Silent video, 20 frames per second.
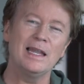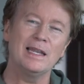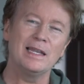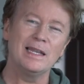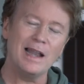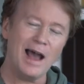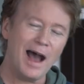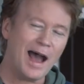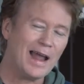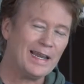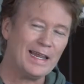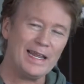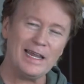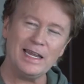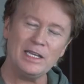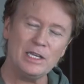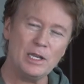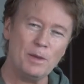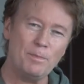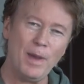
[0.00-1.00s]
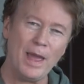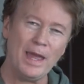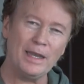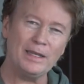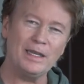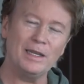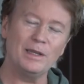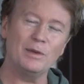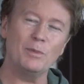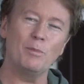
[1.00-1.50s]
not
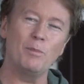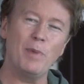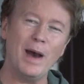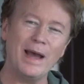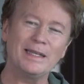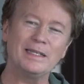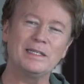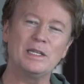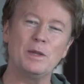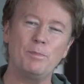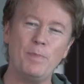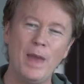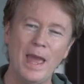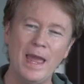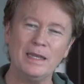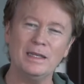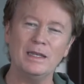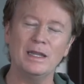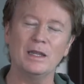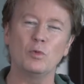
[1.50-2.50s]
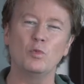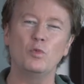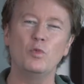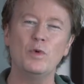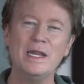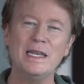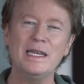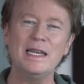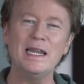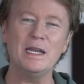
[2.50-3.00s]
independent, but dependent.
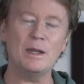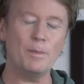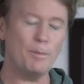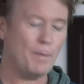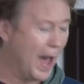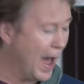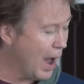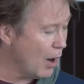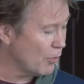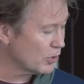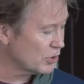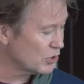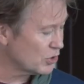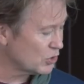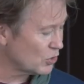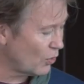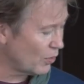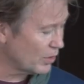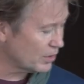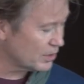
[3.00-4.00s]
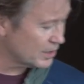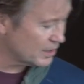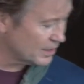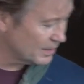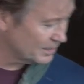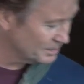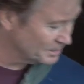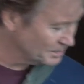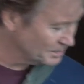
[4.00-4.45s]
We need a power source.